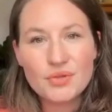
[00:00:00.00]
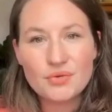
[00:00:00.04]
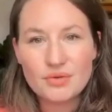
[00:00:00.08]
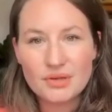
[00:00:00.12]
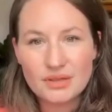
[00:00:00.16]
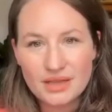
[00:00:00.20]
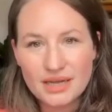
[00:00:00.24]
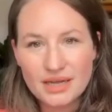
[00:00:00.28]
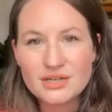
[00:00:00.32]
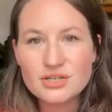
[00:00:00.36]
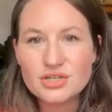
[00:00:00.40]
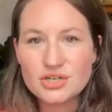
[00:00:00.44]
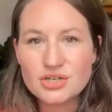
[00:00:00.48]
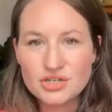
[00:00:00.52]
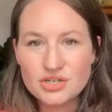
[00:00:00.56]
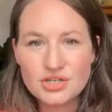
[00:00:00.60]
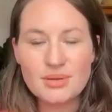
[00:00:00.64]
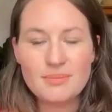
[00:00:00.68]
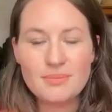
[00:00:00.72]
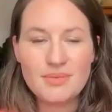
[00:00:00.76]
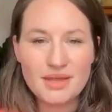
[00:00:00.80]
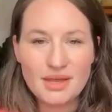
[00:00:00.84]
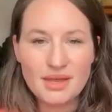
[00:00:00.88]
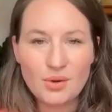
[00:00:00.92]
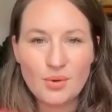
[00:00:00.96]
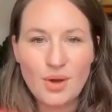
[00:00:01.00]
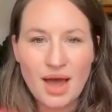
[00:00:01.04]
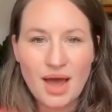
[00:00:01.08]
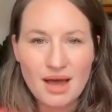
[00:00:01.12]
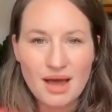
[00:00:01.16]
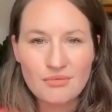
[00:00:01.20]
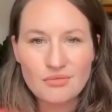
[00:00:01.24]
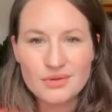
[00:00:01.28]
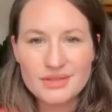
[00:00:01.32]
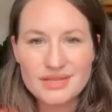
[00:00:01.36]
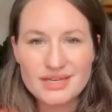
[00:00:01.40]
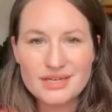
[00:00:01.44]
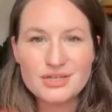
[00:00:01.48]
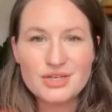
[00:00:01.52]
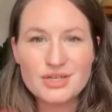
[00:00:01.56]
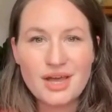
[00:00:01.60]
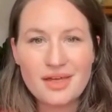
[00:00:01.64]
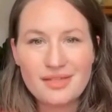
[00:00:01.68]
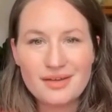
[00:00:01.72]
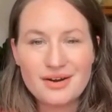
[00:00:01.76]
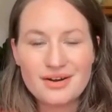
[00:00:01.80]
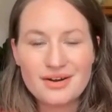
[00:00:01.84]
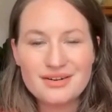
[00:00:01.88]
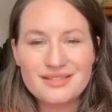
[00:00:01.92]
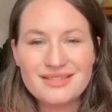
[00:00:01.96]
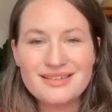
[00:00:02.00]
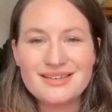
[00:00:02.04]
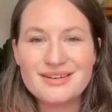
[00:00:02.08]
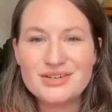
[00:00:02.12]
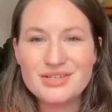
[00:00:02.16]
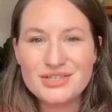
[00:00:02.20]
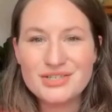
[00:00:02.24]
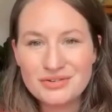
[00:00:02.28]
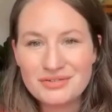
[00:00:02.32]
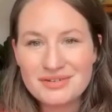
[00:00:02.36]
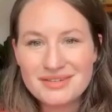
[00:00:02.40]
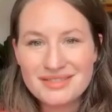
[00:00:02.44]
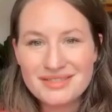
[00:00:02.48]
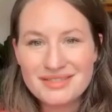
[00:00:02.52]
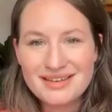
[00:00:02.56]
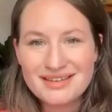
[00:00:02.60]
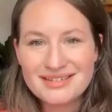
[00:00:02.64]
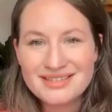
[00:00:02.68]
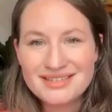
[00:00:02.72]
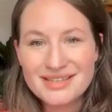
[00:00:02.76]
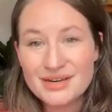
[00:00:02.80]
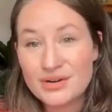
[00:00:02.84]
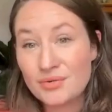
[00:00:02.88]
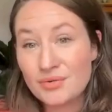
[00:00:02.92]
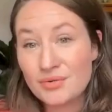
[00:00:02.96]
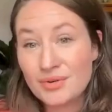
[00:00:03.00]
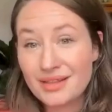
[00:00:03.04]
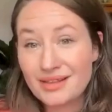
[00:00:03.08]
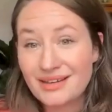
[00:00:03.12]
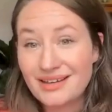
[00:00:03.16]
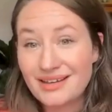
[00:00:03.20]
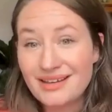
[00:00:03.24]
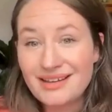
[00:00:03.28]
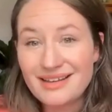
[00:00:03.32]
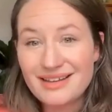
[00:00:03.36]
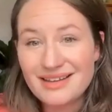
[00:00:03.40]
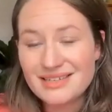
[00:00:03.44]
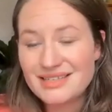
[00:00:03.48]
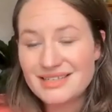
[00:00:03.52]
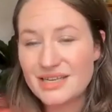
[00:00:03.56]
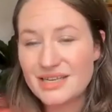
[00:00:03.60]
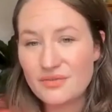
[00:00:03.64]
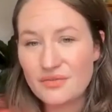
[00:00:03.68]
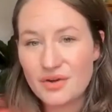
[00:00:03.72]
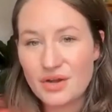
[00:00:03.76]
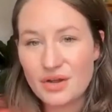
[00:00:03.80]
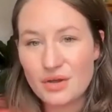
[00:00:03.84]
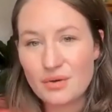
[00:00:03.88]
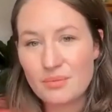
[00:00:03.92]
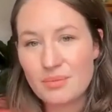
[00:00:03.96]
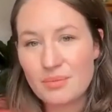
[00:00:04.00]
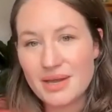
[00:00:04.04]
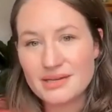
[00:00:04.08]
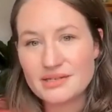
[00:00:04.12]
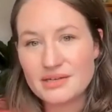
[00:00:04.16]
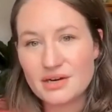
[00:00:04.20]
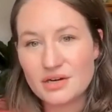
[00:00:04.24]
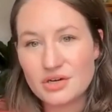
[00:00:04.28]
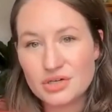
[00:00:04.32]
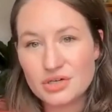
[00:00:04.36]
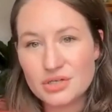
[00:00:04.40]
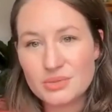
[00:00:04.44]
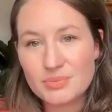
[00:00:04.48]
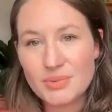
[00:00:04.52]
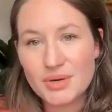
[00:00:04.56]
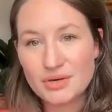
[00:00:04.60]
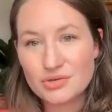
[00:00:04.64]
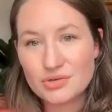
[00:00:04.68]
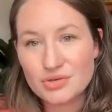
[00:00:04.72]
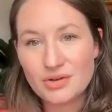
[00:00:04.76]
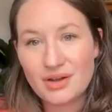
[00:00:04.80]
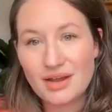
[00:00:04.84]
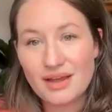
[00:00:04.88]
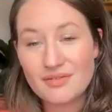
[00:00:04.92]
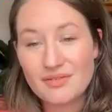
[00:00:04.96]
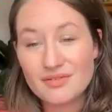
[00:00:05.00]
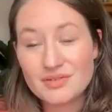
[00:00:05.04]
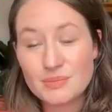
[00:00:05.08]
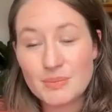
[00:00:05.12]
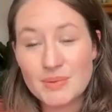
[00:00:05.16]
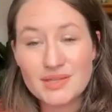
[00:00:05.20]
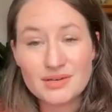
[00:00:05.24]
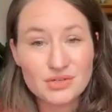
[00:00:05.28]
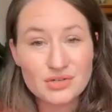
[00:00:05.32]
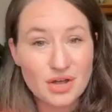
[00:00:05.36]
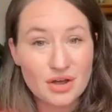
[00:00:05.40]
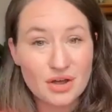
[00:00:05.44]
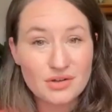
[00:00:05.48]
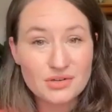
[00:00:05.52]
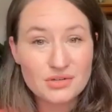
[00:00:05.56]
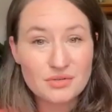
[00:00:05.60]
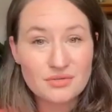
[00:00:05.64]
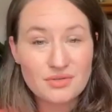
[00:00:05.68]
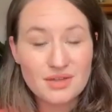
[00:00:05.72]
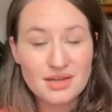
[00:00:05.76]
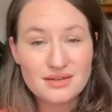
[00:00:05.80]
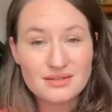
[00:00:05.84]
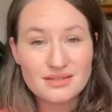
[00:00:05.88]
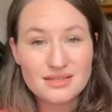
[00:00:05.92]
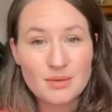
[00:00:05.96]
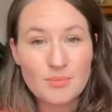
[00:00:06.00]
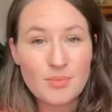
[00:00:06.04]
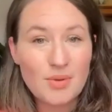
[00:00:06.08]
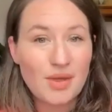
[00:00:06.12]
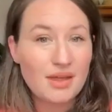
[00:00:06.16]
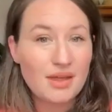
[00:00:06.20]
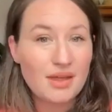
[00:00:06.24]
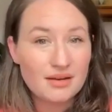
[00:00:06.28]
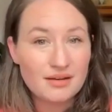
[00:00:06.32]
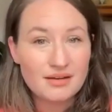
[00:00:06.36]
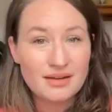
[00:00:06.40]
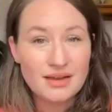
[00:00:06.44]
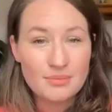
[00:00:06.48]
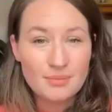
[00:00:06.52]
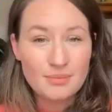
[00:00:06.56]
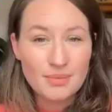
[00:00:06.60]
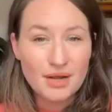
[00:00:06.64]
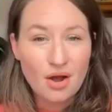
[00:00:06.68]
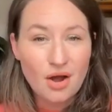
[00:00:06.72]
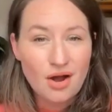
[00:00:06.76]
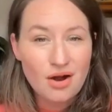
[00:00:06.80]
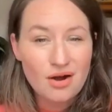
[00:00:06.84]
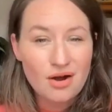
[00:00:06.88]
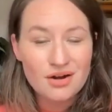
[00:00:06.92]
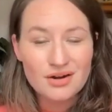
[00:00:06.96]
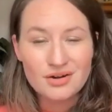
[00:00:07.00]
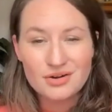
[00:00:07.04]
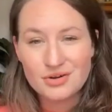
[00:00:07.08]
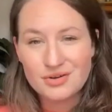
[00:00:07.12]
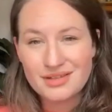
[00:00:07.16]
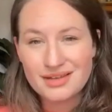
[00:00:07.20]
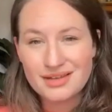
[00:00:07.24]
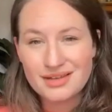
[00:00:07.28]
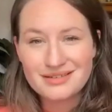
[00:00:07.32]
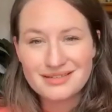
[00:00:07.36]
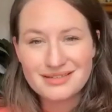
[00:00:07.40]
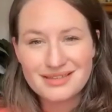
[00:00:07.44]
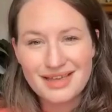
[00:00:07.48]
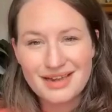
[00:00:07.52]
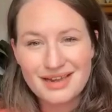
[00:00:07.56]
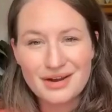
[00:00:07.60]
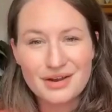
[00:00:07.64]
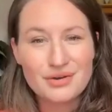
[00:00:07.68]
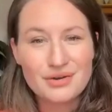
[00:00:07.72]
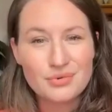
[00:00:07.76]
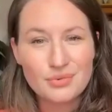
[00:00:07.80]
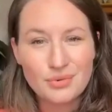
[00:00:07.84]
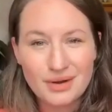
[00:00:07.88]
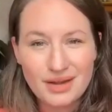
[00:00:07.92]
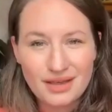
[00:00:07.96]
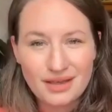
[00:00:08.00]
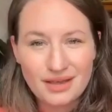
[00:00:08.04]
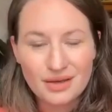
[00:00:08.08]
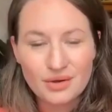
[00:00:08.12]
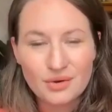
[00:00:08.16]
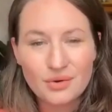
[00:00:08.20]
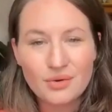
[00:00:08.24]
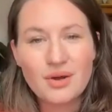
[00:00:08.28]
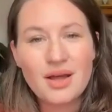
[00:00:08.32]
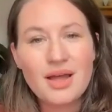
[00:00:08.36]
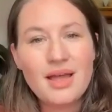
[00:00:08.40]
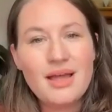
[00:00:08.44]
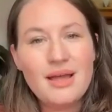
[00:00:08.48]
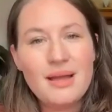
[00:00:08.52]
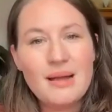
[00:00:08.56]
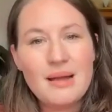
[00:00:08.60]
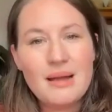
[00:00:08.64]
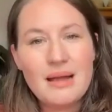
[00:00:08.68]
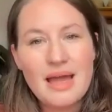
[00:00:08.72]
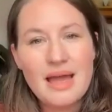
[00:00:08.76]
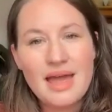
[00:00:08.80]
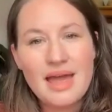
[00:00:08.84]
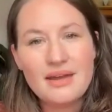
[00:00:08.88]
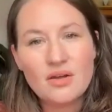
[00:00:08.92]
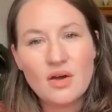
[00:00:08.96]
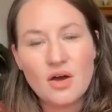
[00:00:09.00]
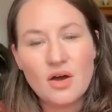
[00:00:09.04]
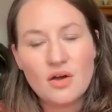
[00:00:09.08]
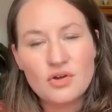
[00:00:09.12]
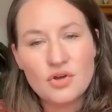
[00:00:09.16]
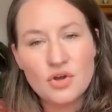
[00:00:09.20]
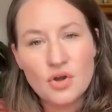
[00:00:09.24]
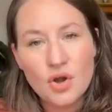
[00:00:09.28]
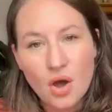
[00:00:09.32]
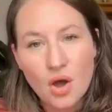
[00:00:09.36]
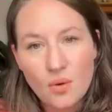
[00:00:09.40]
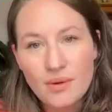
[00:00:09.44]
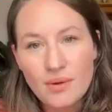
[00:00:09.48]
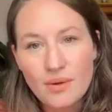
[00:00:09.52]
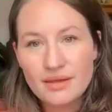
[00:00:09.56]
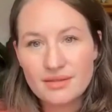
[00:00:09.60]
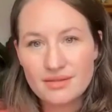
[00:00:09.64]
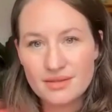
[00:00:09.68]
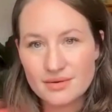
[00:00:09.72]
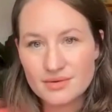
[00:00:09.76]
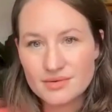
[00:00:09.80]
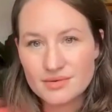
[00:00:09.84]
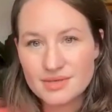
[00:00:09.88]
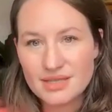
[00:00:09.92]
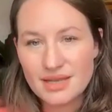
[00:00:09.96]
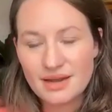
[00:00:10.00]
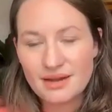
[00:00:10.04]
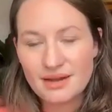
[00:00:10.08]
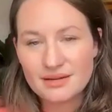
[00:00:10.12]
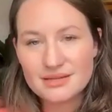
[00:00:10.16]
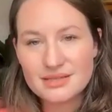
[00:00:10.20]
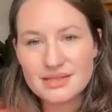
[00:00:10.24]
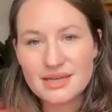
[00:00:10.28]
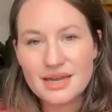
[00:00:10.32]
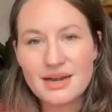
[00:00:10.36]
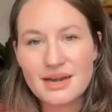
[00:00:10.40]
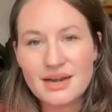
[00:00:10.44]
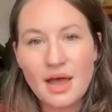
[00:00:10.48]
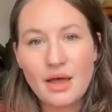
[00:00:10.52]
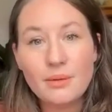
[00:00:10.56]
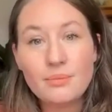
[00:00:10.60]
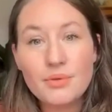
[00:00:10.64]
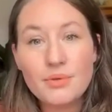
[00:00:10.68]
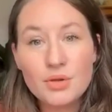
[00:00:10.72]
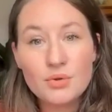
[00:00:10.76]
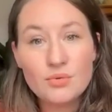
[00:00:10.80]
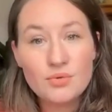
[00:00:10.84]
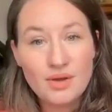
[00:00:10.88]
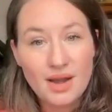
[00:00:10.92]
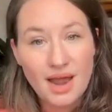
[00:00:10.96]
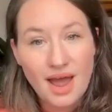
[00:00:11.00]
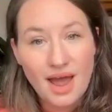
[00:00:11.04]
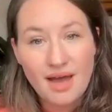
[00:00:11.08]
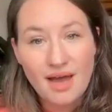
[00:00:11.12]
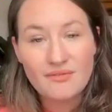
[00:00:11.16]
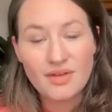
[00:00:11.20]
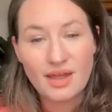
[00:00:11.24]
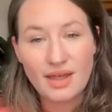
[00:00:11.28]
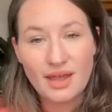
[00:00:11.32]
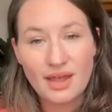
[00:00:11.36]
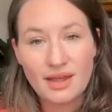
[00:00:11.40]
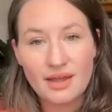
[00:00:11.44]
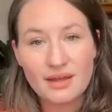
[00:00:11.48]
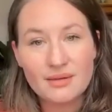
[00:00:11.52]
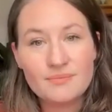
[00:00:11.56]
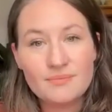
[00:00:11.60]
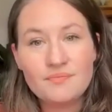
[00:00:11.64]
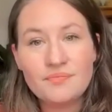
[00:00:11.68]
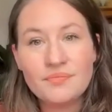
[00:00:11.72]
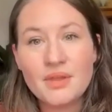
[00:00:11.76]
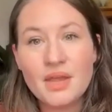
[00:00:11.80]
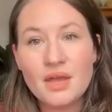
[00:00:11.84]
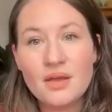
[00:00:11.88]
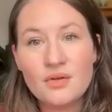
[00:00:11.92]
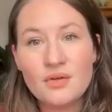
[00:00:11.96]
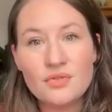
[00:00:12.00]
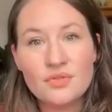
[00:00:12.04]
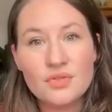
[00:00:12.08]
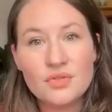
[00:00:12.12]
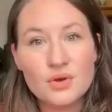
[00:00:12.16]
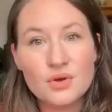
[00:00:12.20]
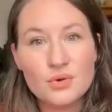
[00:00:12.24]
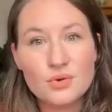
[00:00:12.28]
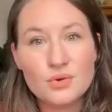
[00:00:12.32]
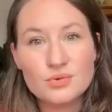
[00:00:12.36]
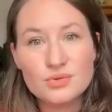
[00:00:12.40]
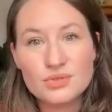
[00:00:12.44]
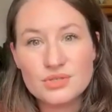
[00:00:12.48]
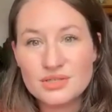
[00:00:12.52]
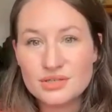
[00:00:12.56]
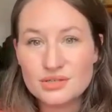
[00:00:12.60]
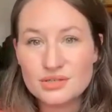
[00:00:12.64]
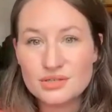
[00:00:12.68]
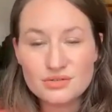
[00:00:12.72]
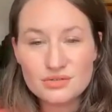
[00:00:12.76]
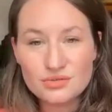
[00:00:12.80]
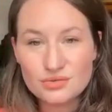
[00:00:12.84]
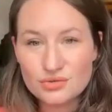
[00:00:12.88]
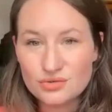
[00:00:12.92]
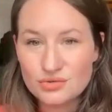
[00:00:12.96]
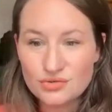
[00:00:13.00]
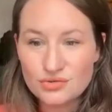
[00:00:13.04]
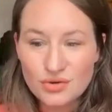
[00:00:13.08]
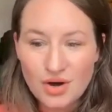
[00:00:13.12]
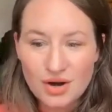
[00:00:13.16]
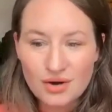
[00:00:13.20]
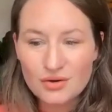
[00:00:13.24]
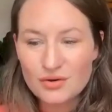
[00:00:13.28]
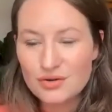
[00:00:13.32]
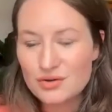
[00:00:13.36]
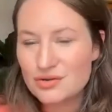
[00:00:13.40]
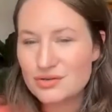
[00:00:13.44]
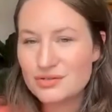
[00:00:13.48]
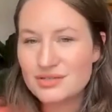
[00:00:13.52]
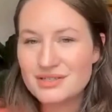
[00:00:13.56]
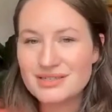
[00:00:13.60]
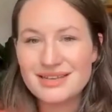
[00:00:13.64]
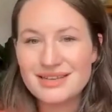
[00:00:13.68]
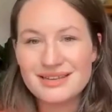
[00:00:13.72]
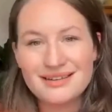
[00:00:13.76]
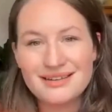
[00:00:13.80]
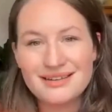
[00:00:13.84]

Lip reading: the relationship that you have with each other. There's certain things that are really easy for you based on your spiritual gifts, but there's also things that can be hard or things that annoy you. And knowing those things can help you navigate those struggles